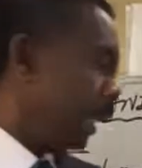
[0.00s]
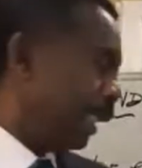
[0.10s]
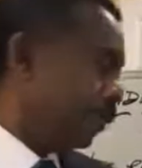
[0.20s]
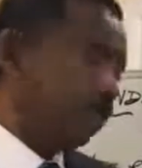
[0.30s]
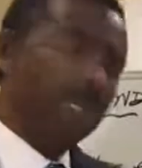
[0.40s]

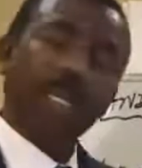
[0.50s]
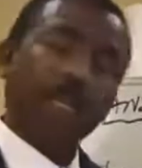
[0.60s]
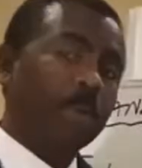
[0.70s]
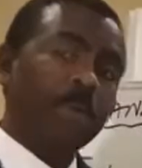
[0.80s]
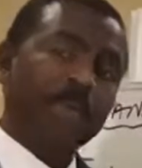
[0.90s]
and it could not
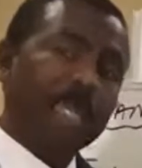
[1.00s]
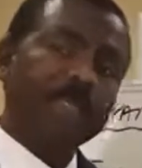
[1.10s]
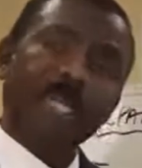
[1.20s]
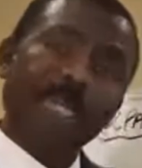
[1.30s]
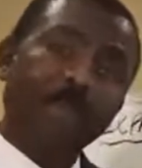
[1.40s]
come out of that.
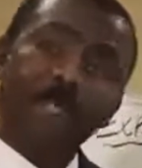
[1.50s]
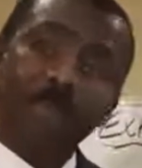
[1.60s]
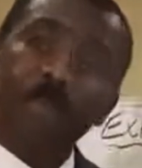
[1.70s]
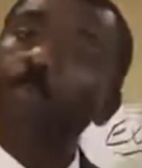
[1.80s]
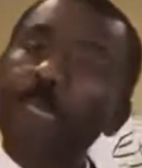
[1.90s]
So that would
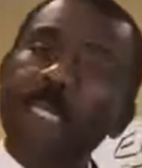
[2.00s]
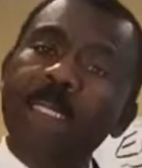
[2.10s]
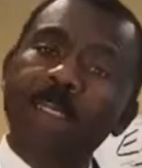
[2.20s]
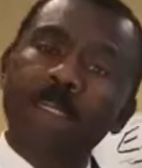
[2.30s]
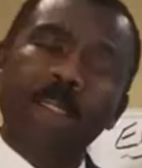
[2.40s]
be too big.
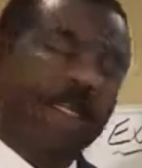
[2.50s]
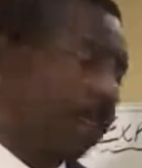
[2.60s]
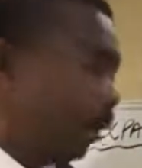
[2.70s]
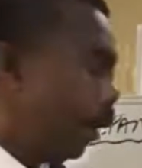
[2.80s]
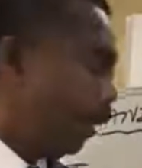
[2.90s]

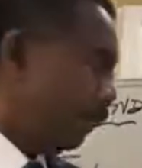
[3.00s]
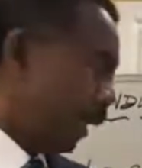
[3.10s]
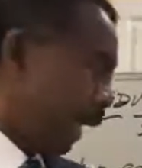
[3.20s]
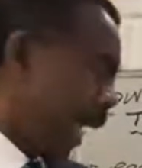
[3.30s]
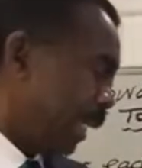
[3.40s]

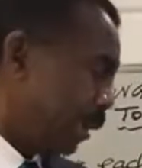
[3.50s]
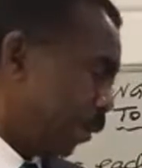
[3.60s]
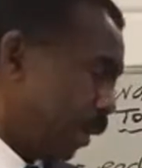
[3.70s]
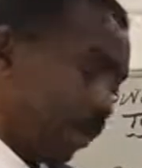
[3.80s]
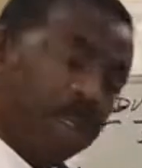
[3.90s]
However, x
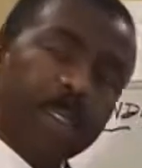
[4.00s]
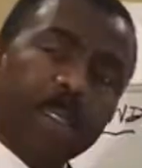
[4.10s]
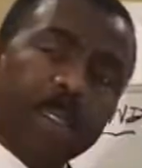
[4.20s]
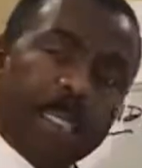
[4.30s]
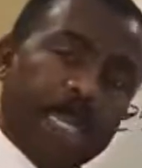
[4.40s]

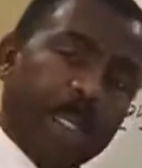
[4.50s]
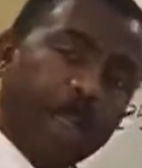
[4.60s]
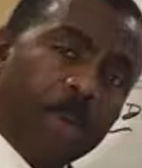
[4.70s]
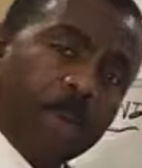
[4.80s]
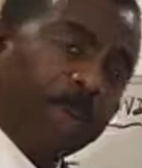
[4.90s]
squared can
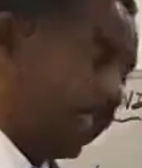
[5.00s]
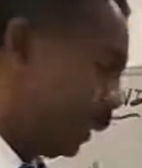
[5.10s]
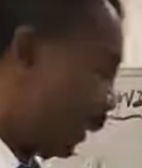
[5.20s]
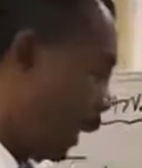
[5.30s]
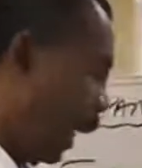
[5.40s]
come out of
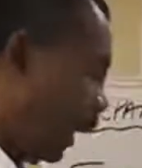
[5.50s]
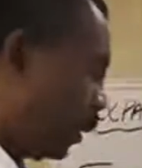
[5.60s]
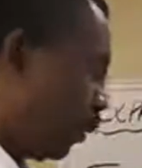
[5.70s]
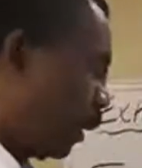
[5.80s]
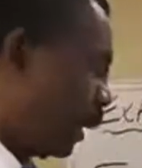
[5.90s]
this,
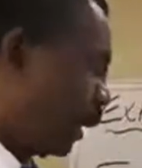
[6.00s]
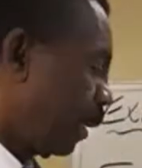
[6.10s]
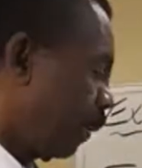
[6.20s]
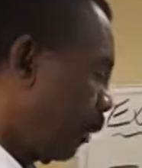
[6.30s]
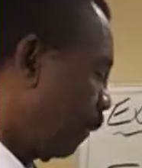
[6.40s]
x squared can
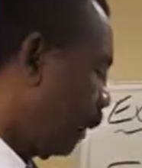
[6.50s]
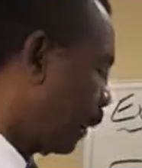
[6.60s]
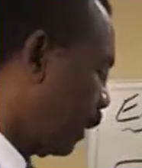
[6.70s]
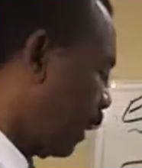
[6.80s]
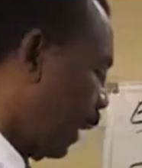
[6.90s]
come out of
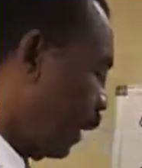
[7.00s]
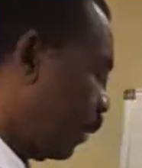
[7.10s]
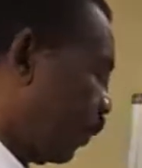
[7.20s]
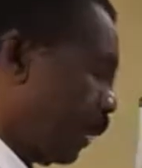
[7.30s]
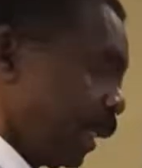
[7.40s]
this,
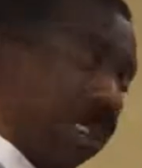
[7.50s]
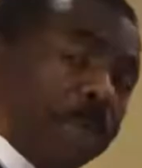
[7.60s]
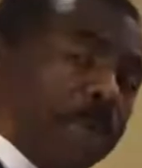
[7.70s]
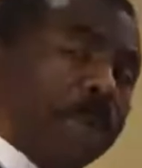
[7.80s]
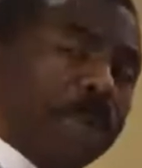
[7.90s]
x squared can
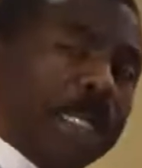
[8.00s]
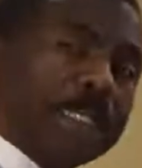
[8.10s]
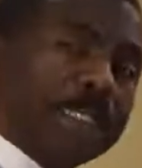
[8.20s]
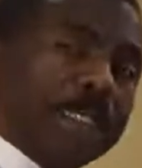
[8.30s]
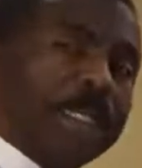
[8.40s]
come out of that.
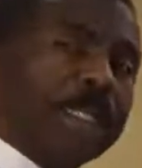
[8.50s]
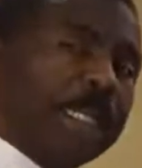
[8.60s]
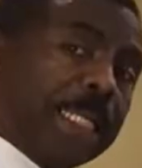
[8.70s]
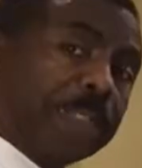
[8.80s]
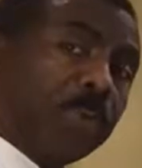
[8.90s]

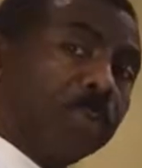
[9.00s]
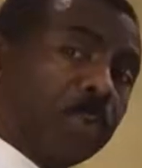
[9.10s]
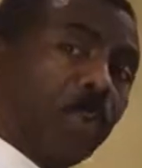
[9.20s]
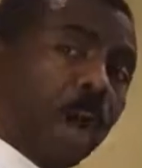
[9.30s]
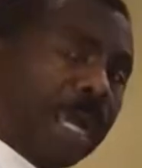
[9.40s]
Let's go to
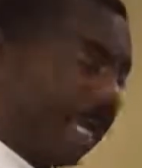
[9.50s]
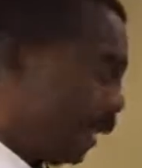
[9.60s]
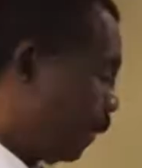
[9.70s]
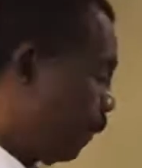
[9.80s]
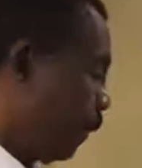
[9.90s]
the
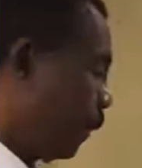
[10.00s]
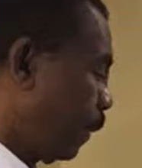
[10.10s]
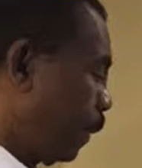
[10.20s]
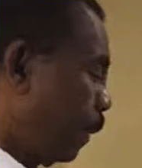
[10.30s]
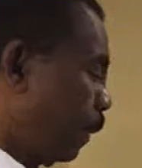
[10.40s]
y.
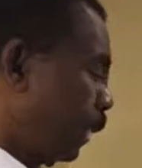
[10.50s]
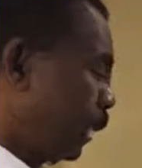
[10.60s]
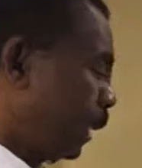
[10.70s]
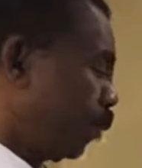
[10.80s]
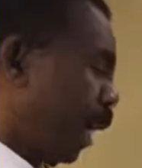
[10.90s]

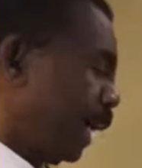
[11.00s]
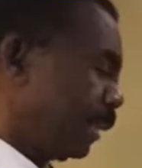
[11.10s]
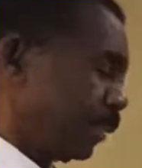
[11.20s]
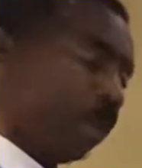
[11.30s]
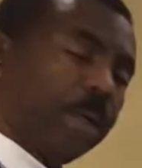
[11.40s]
This is y
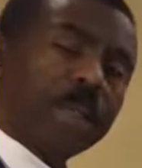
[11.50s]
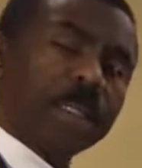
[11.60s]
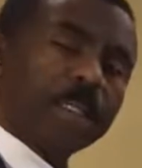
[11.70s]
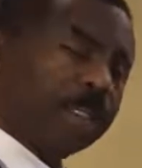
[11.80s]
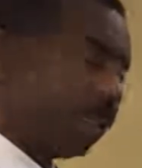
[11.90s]

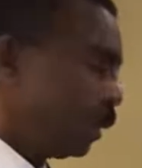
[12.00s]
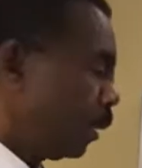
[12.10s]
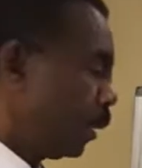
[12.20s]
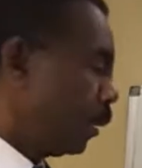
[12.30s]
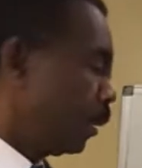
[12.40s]
squared.
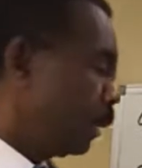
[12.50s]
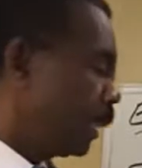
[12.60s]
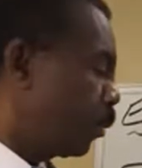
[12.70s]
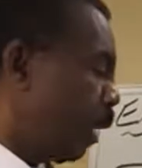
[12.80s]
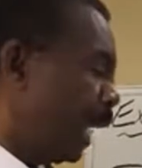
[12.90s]
This
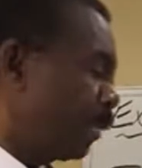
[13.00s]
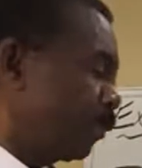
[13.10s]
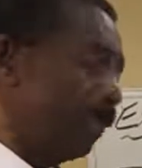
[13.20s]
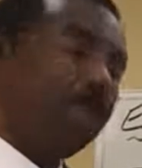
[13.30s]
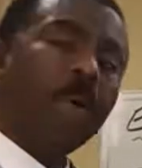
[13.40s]
is y
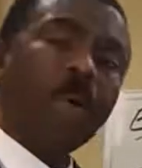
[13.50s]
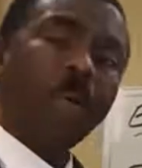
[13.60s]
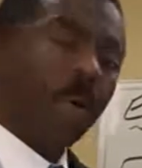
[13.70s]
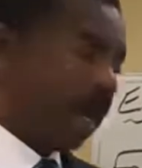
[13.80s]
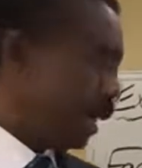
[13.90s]
to the power
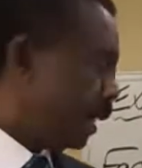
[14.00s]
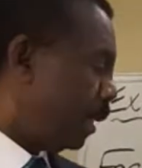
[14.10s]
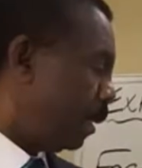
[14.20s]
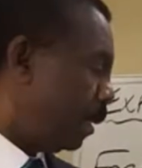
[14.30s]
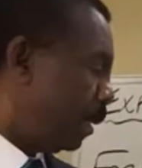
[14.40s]
1.